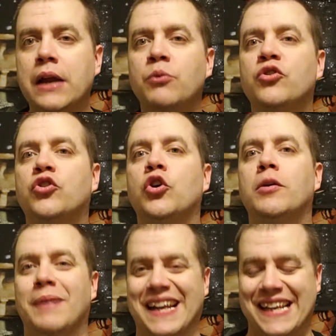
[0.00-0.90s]
it was
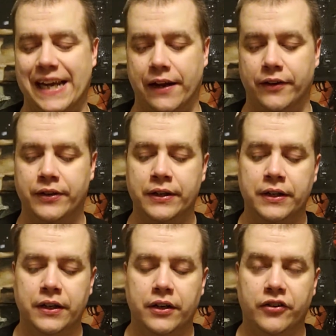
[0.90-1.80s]
good by the end
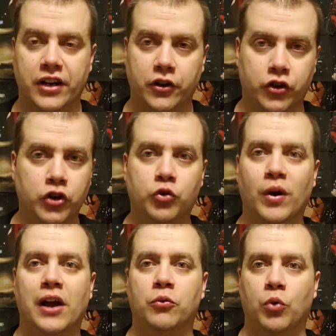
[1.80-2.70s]
because he had good
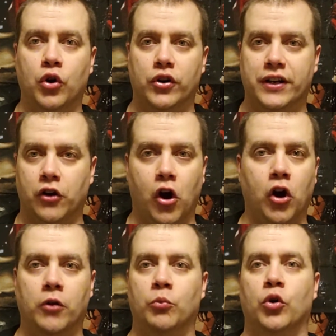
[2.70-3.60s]
groundwork and
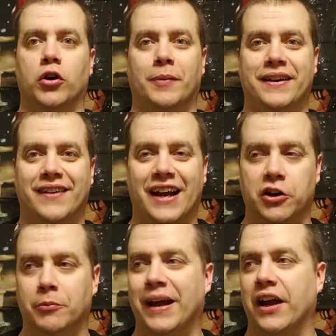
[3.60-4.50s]
arm work by
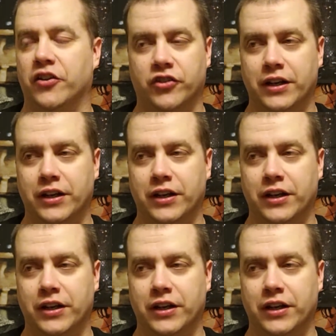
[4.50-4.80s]
Tiger Mask,